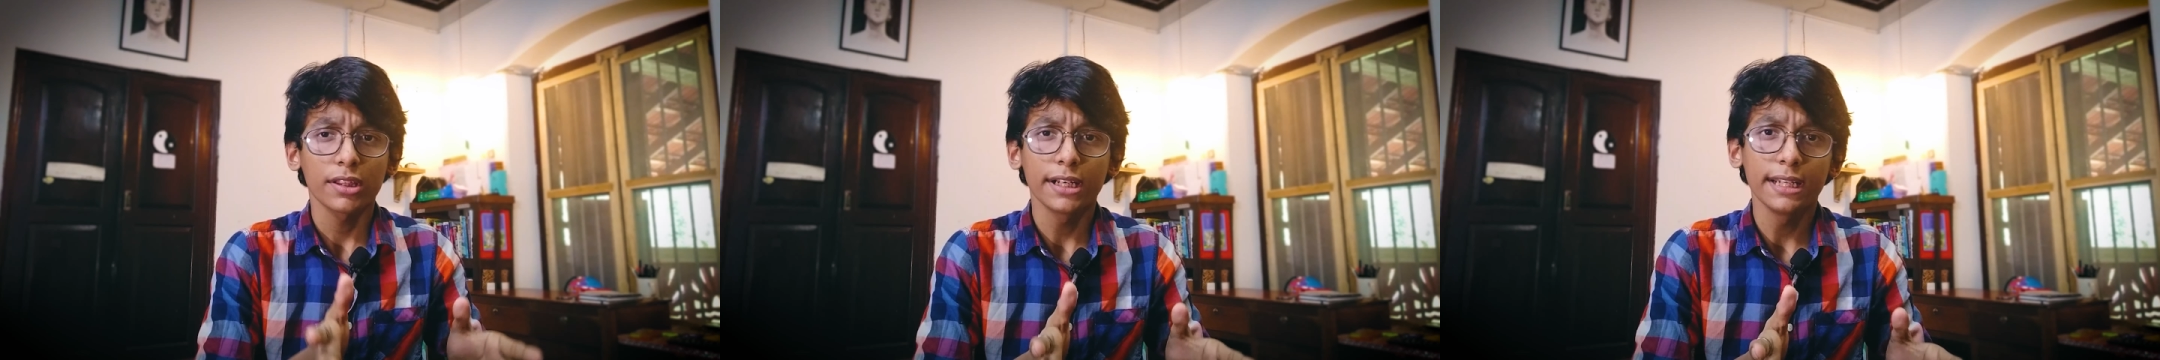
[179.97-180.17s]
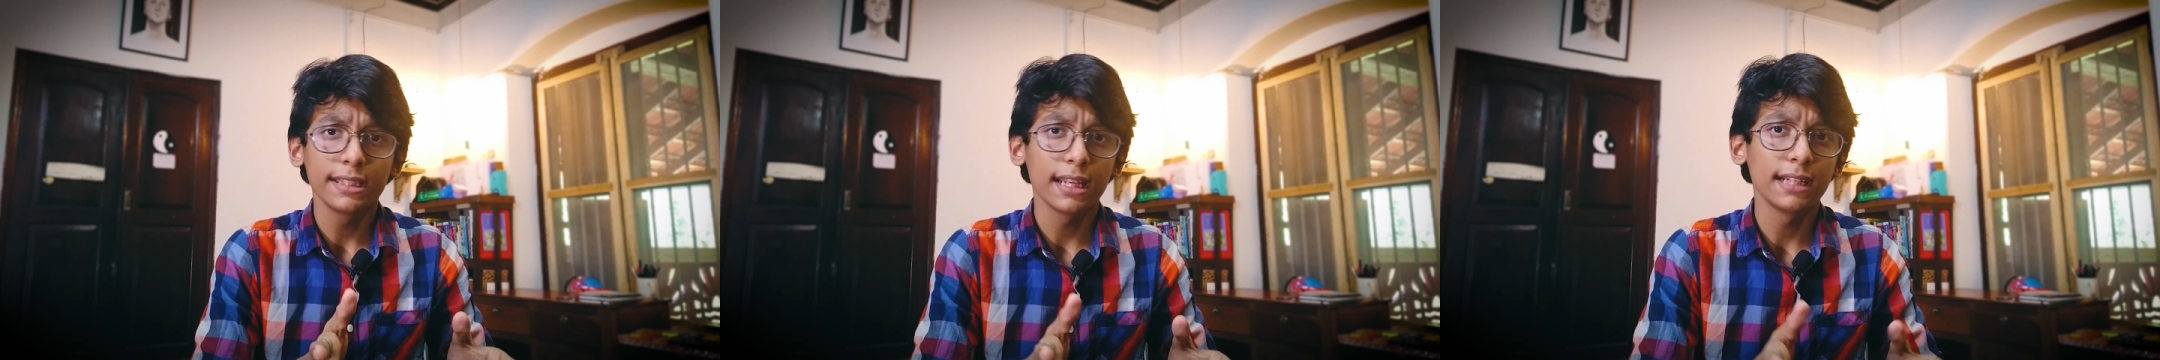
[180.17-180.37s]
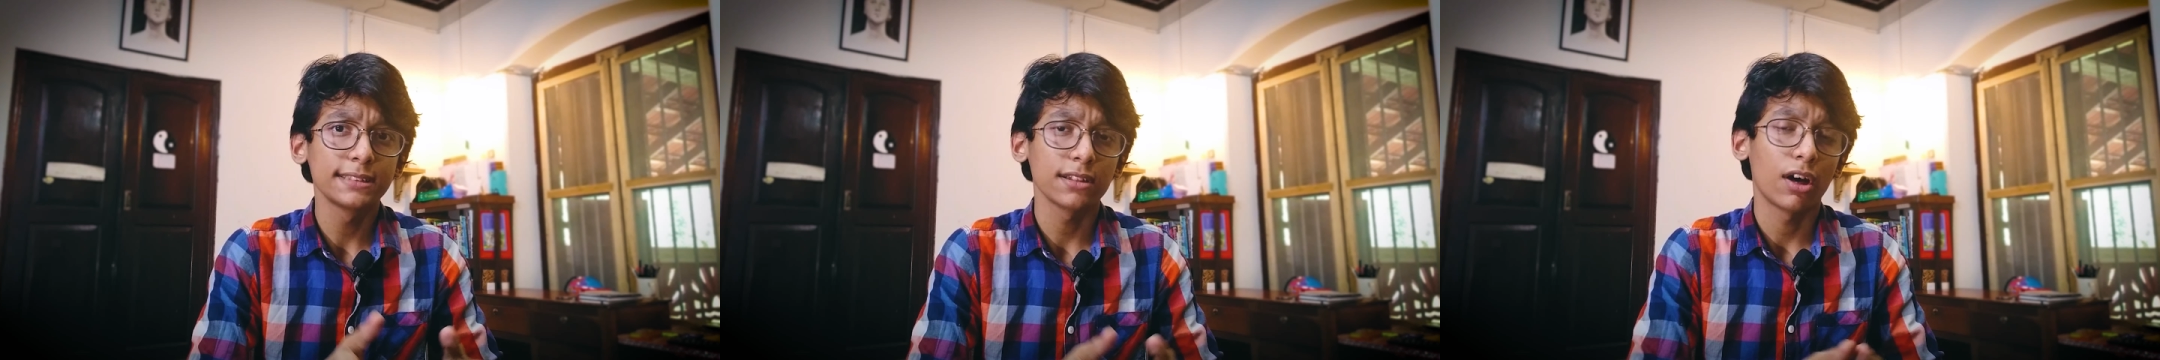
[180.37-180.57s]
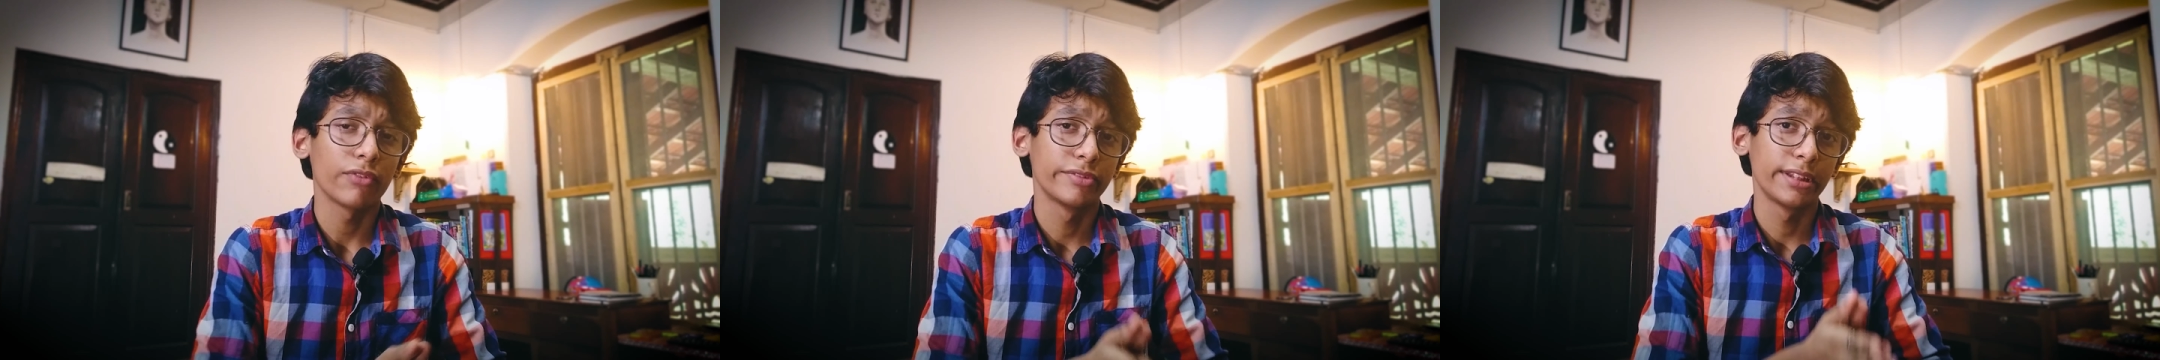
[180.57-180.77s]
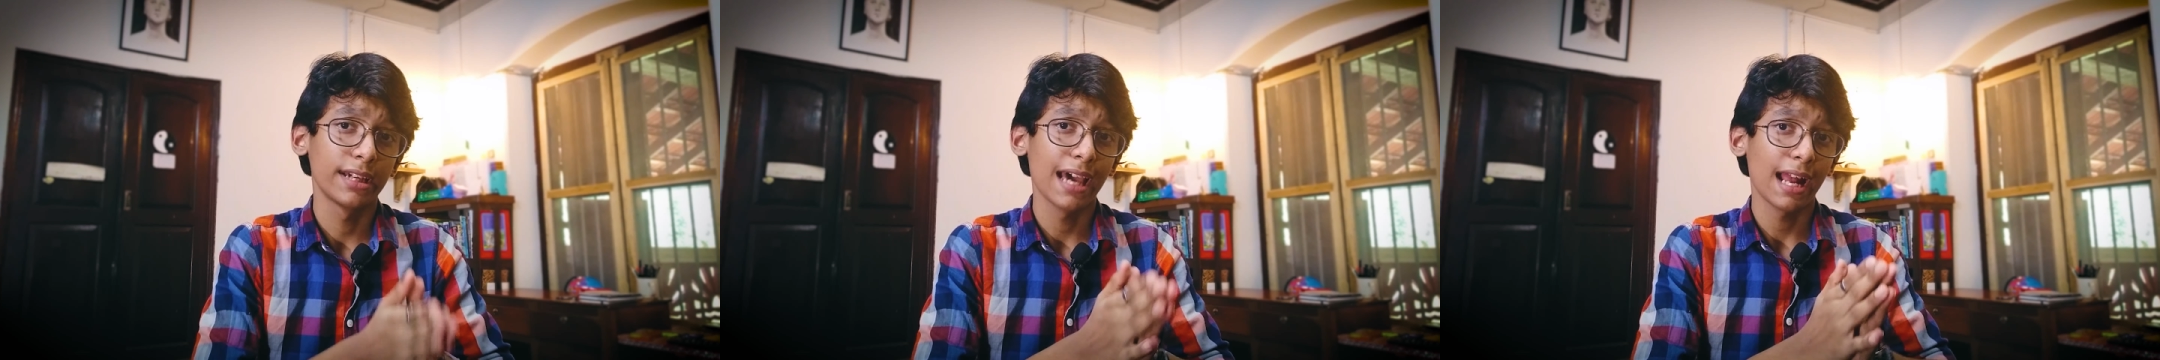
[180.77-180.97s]
the details
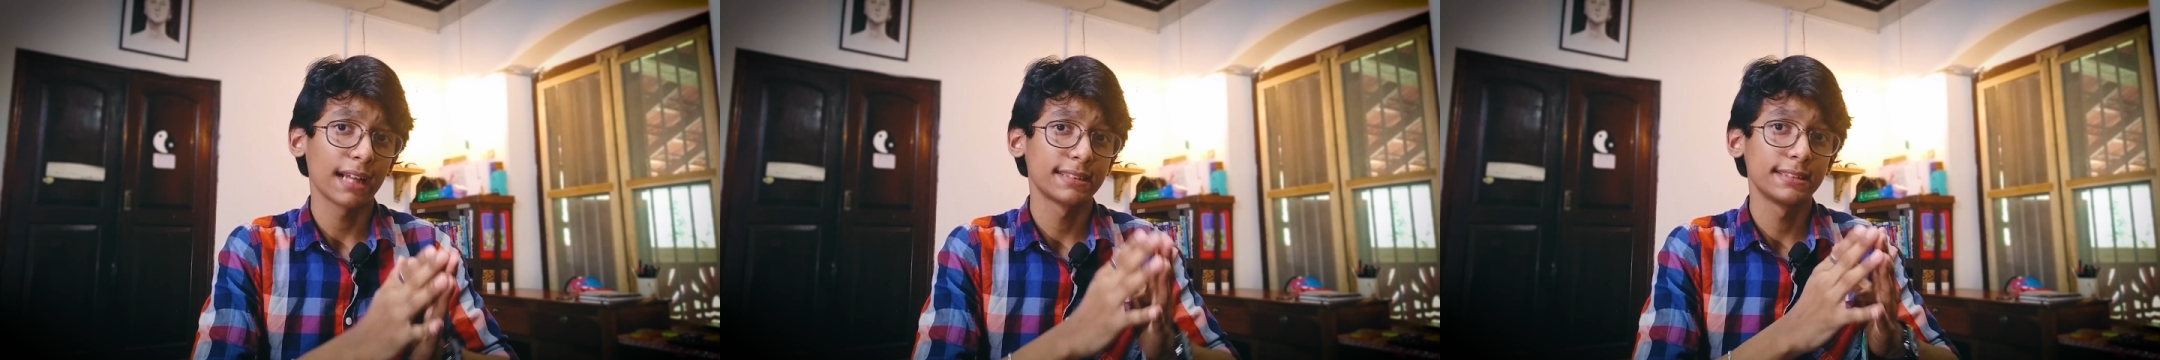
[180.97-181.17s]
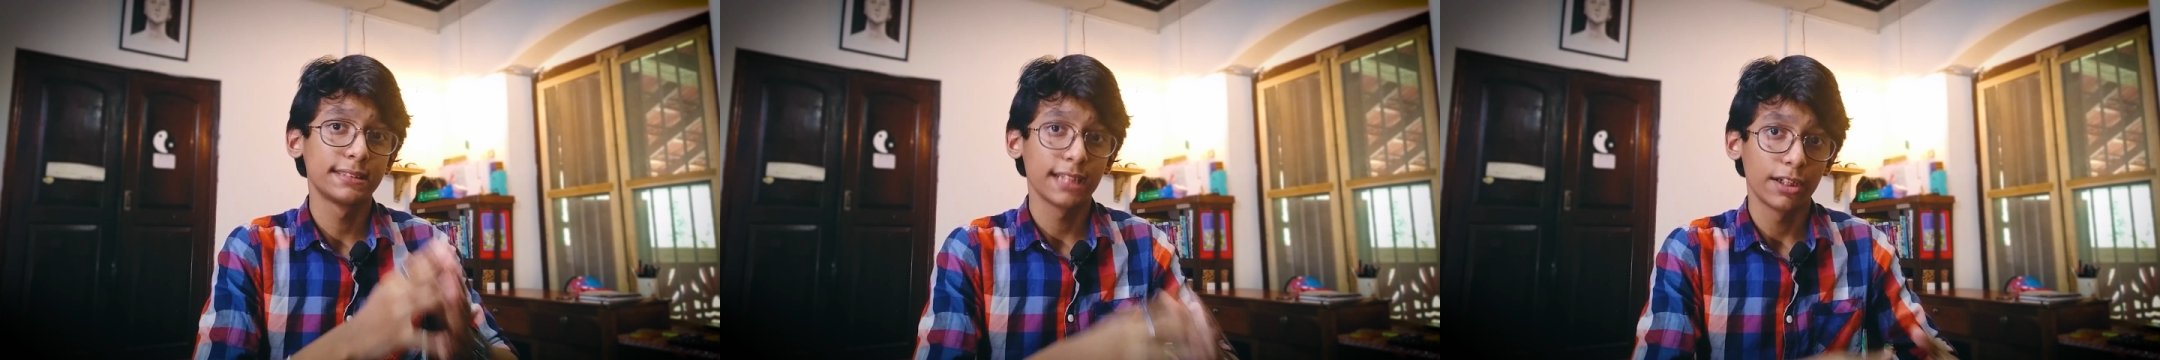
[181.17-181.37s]
of the Galaxy